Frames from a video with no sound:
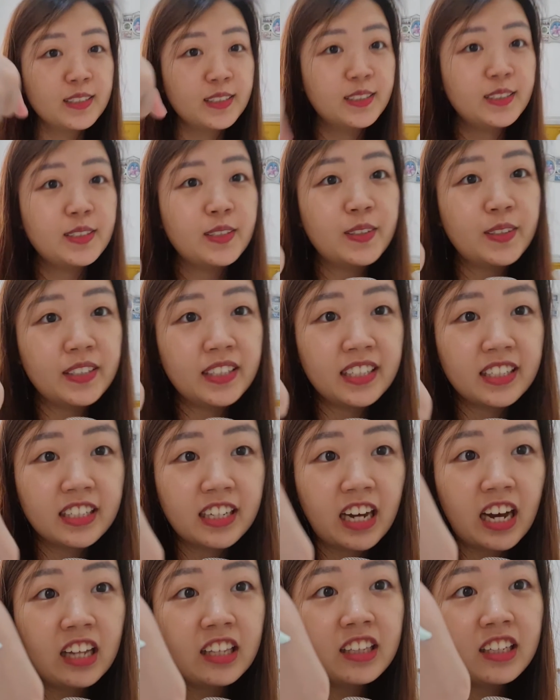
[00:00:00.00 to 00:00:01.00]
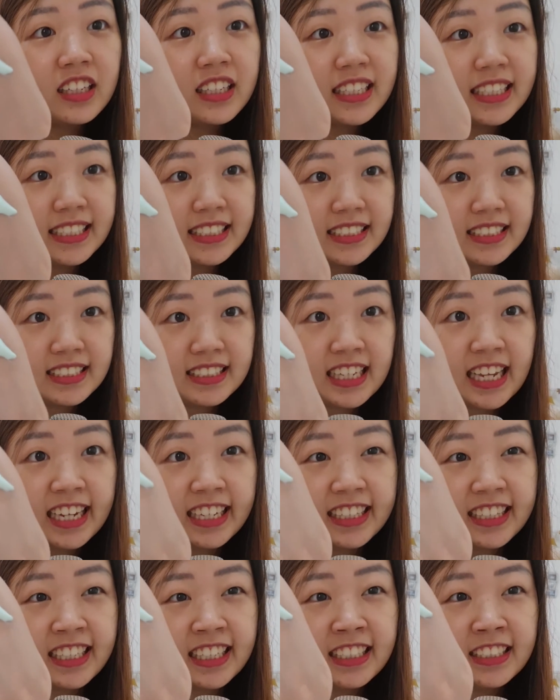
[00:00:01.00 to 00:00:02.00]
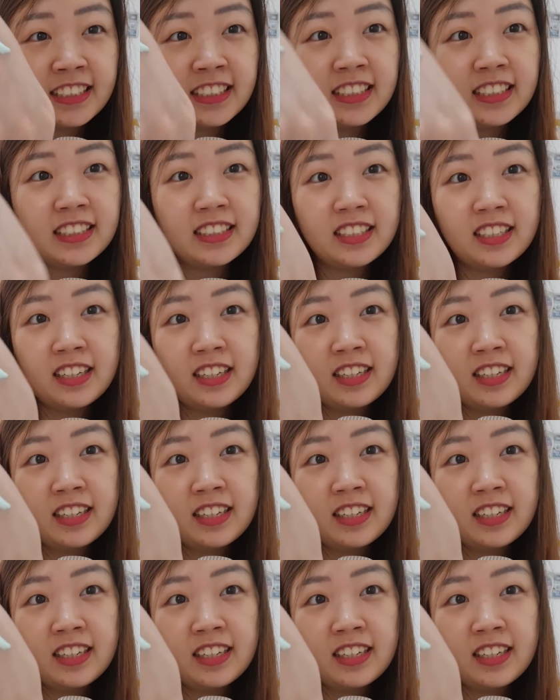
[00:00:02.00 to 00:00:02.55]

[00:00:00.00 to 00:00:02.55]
So the color is like this.